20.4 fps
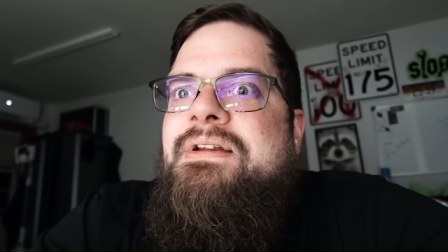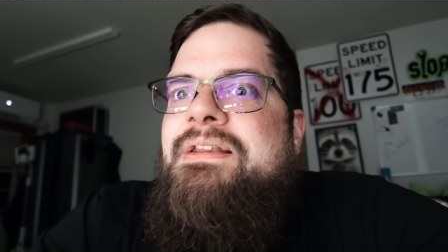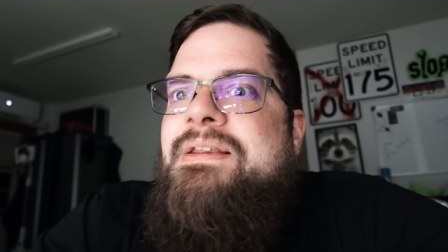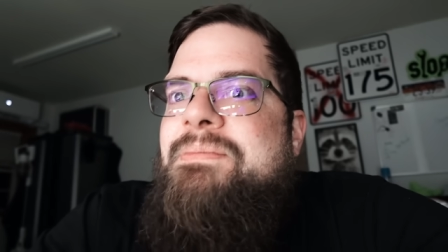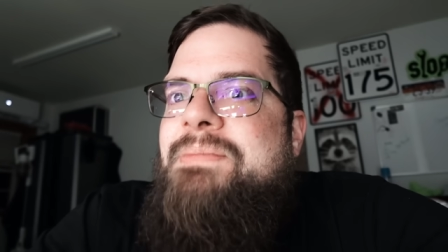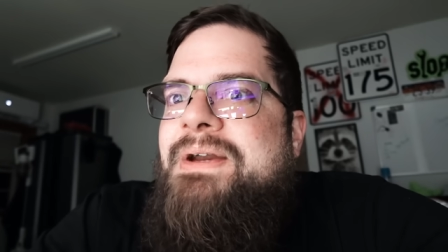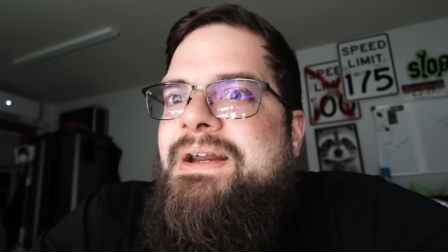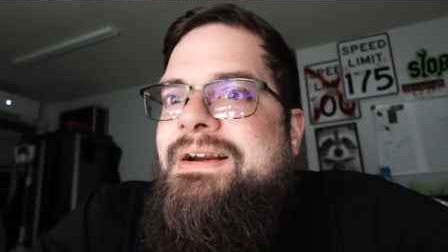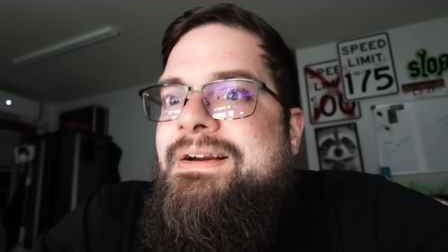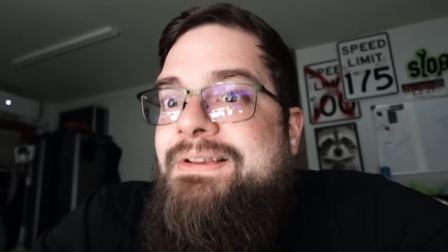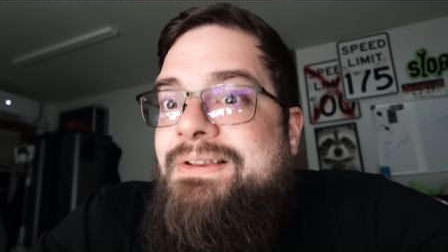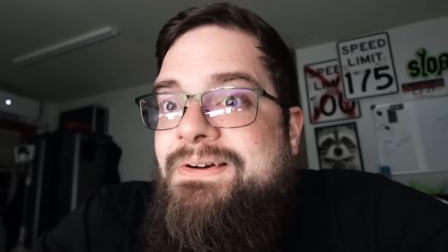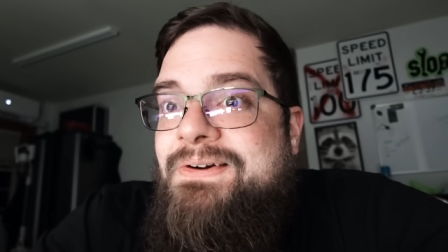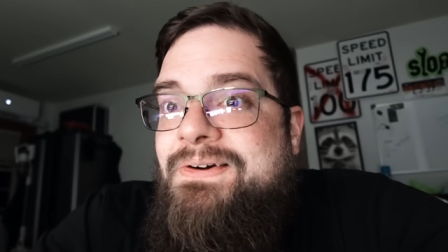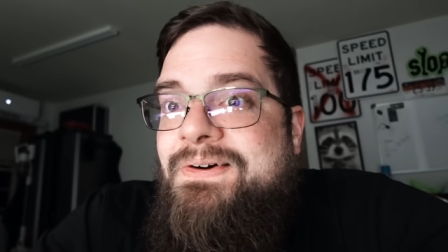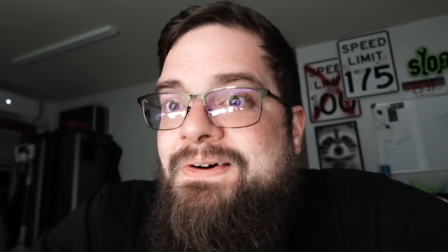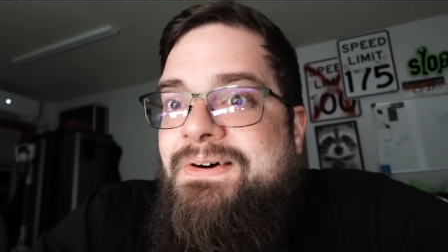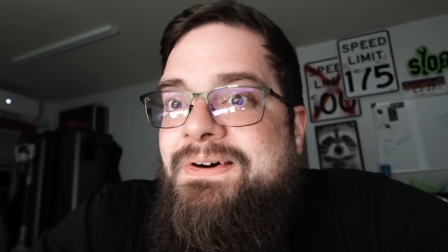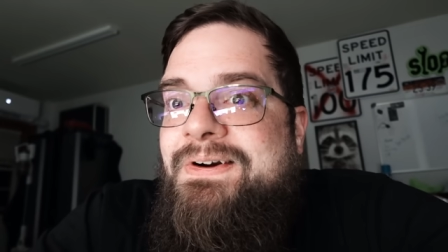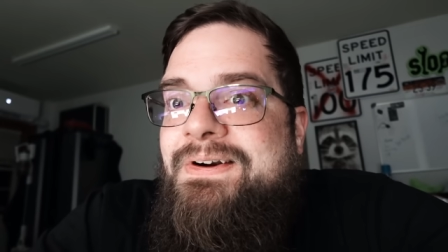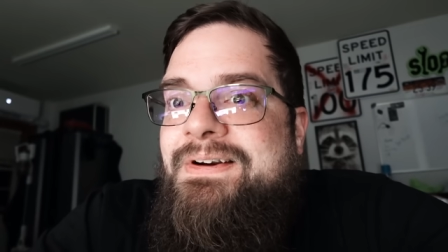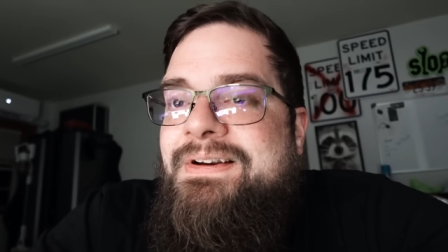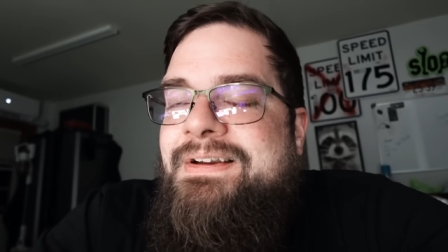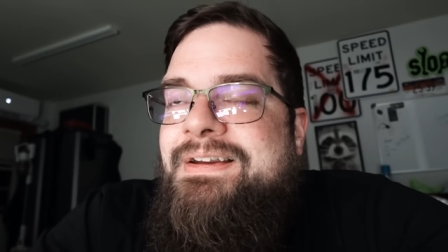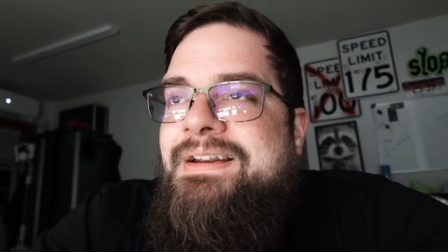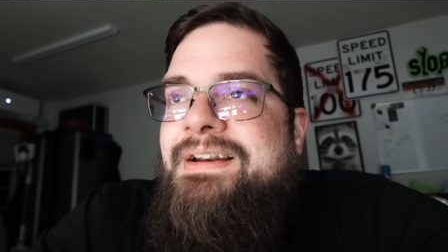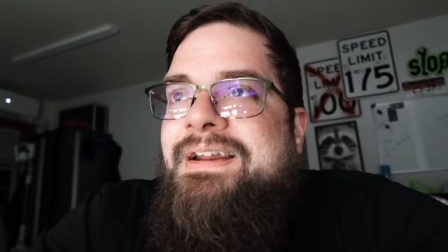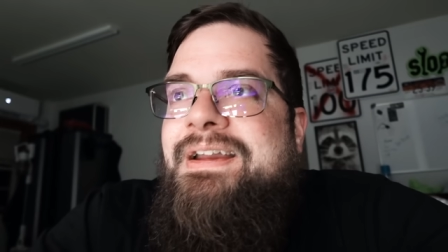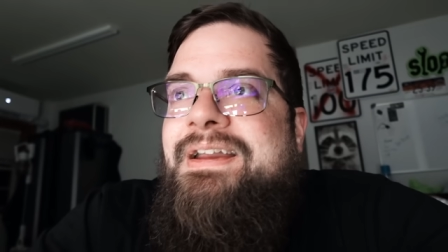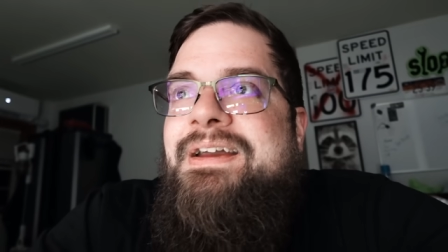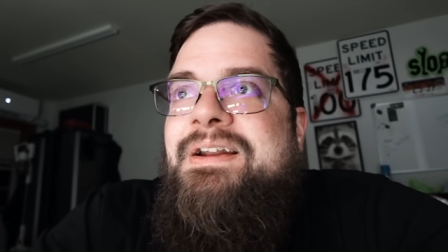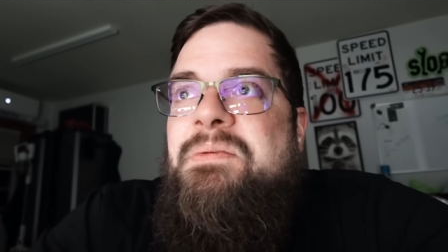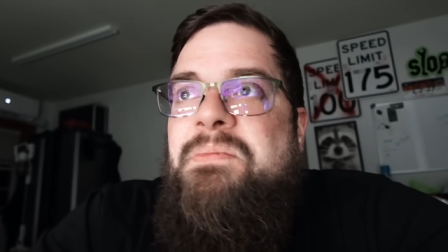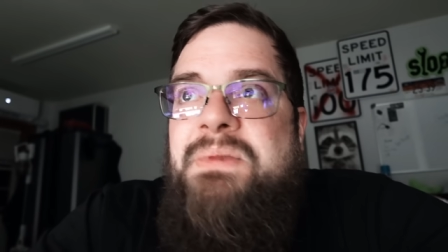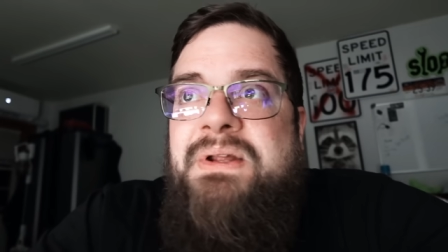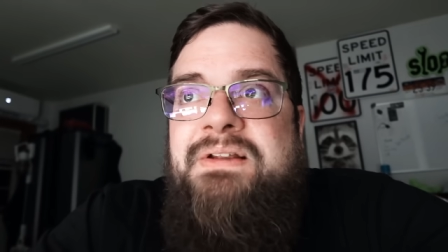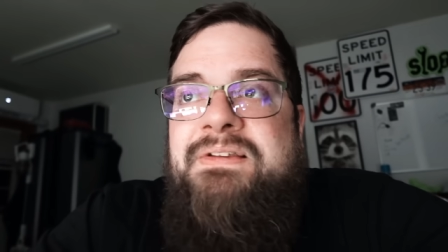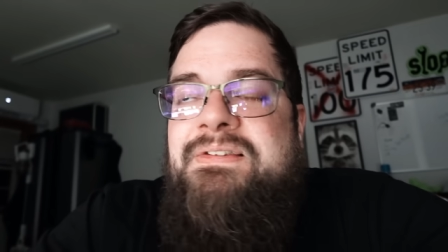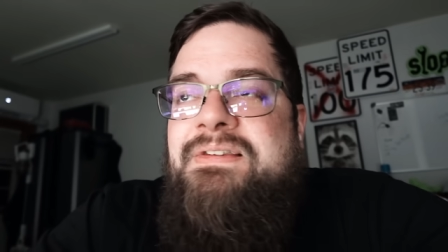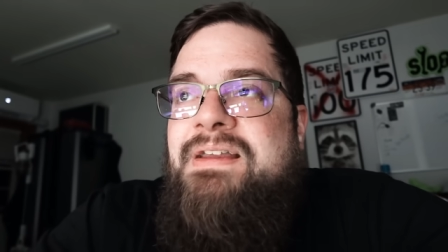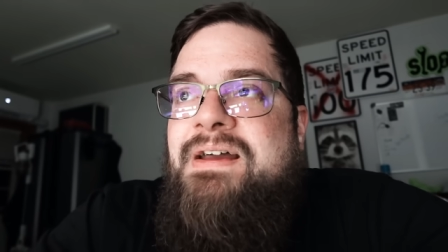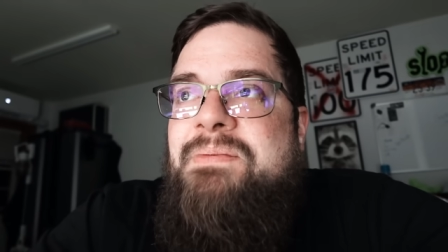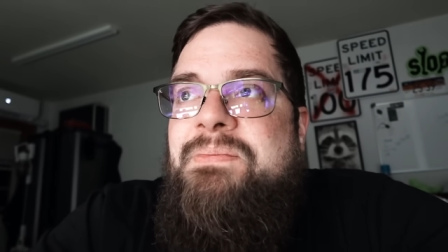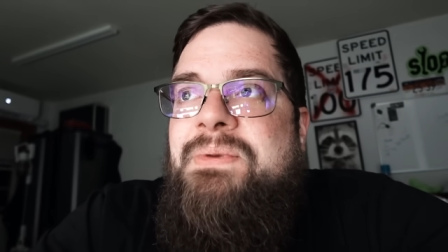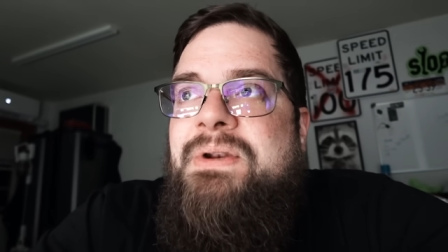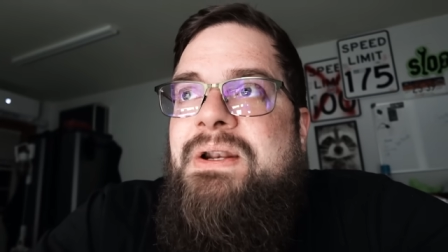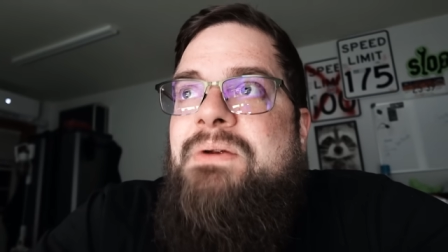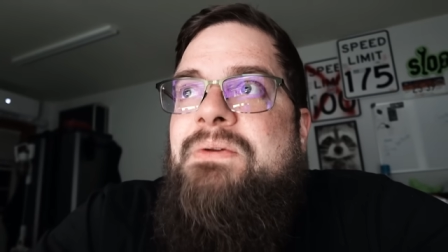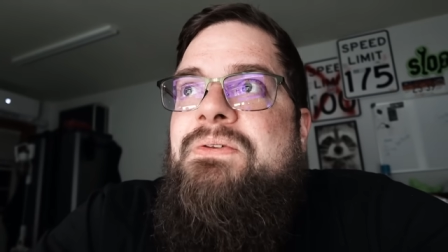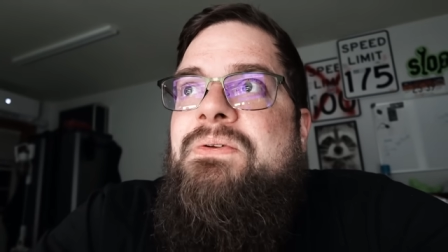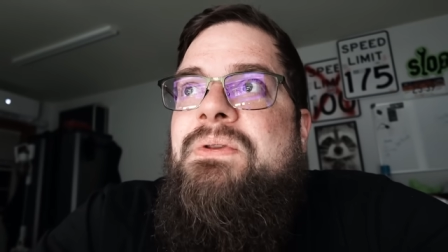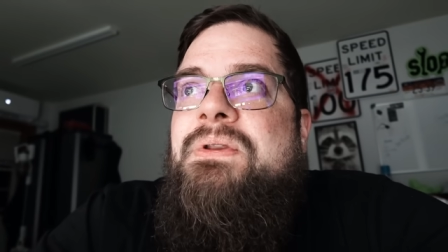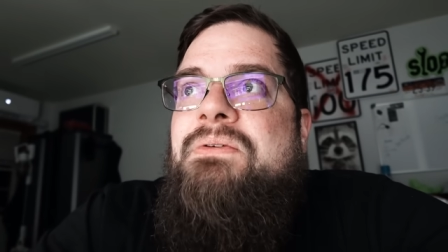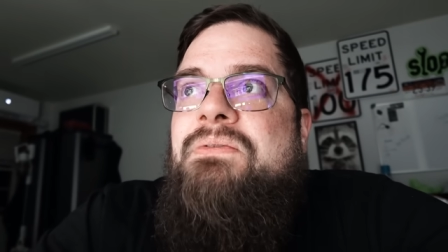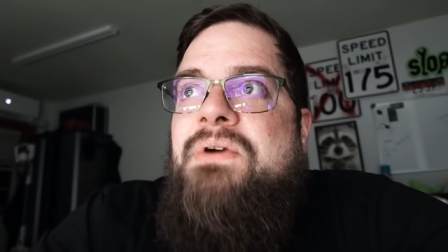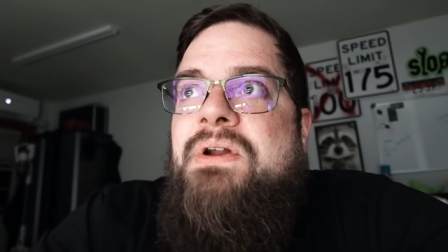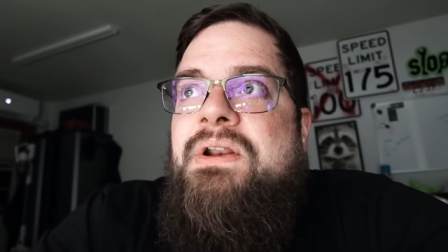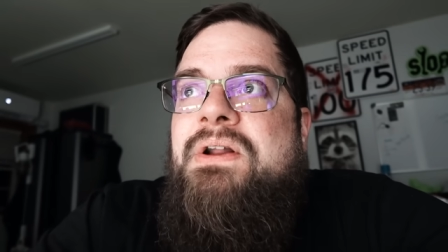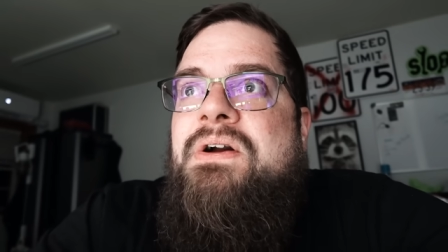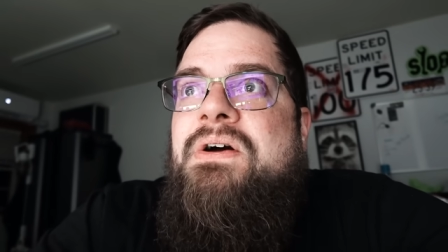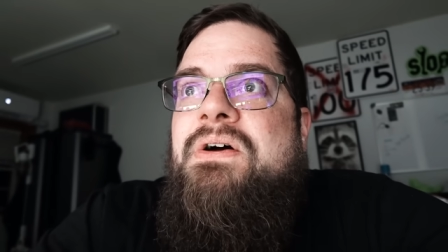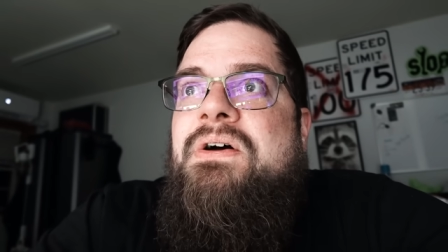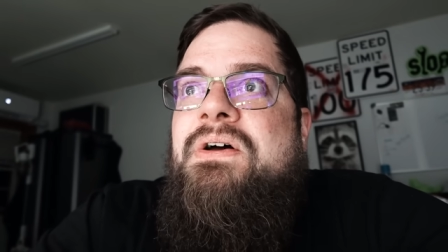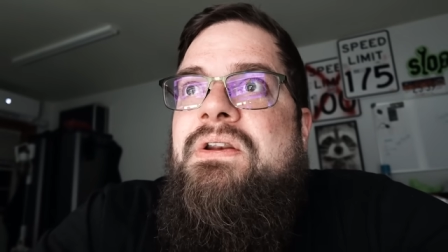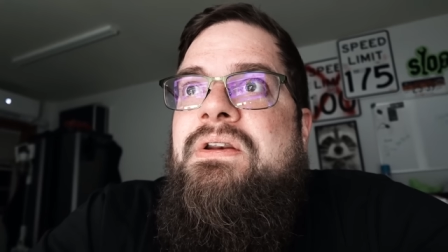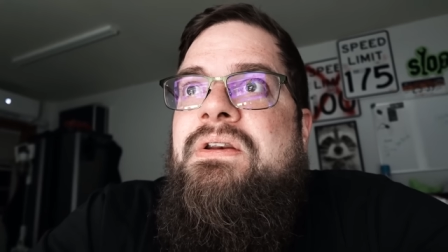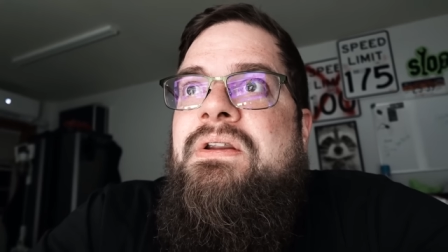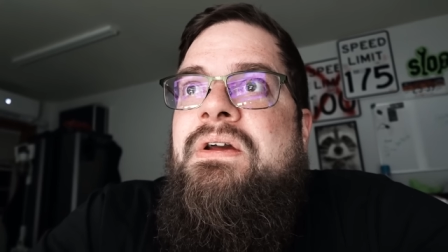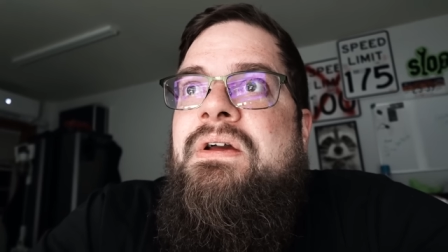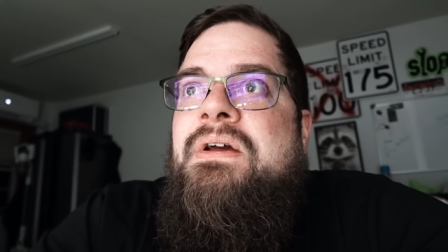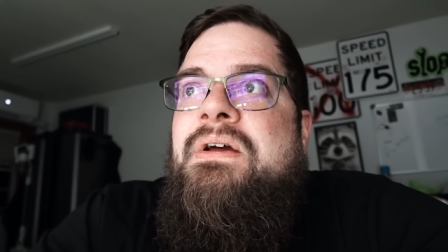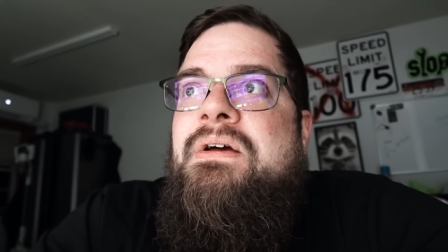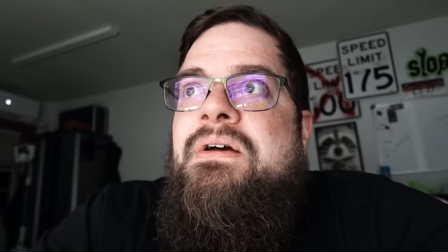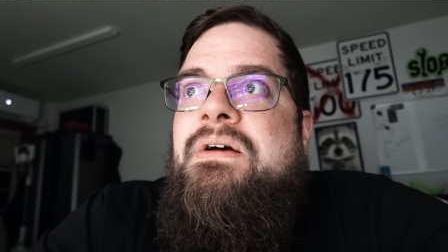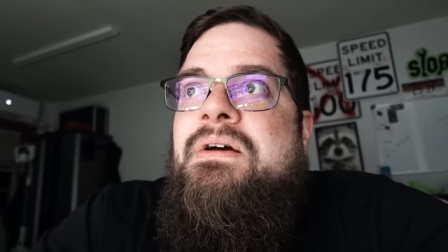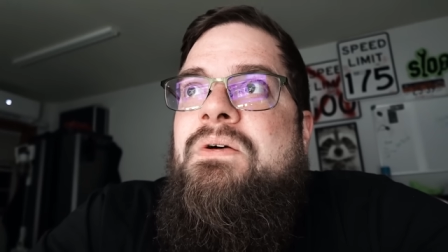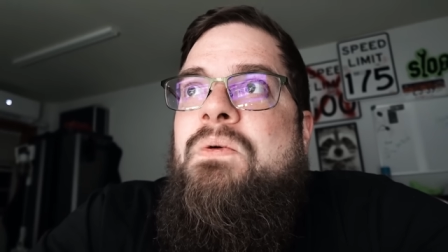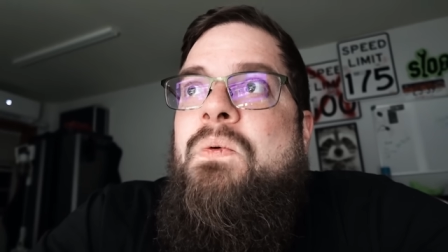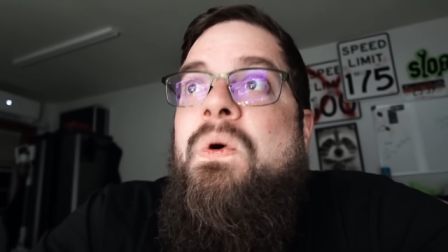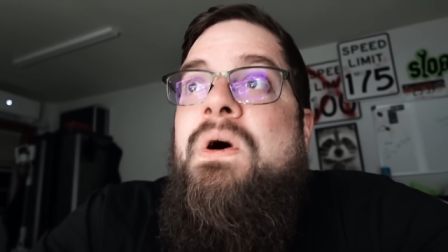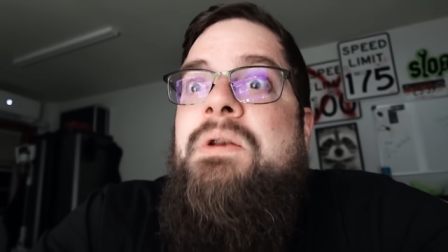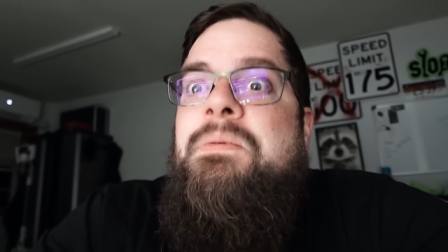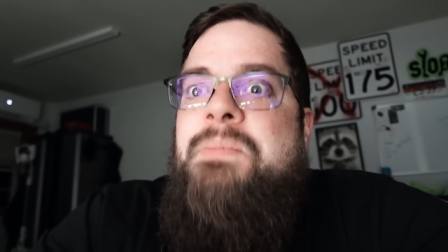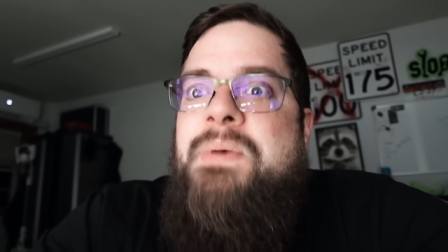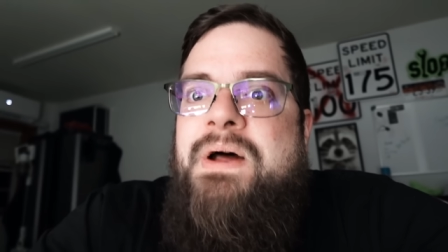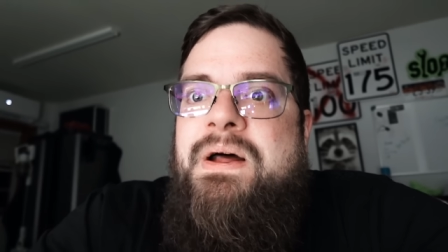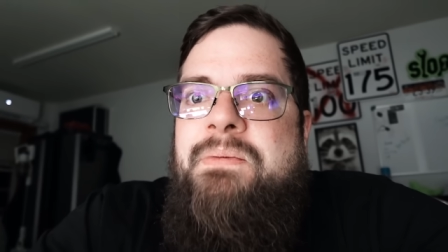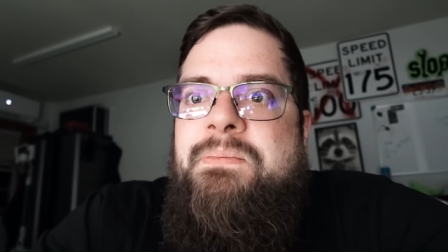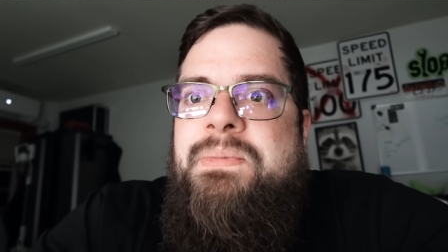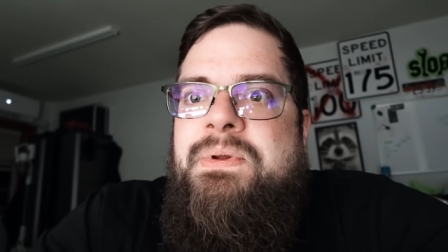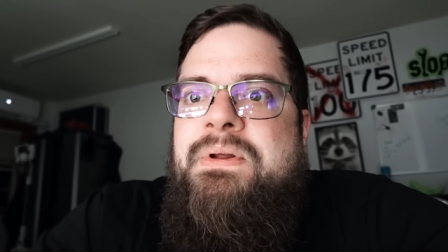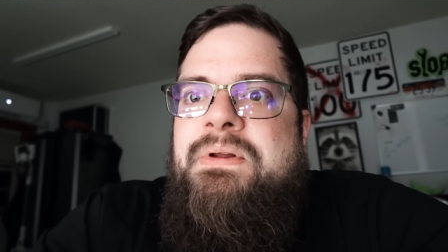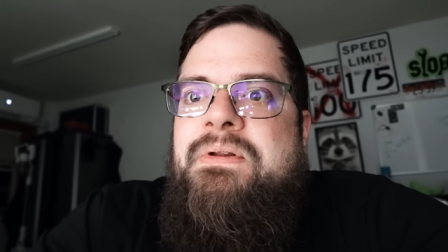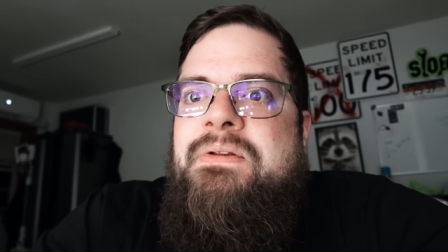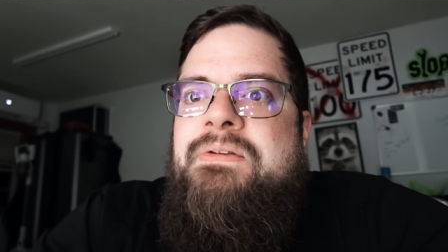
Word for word: in the back of the car and I had them mixed up and I was only running on one pump.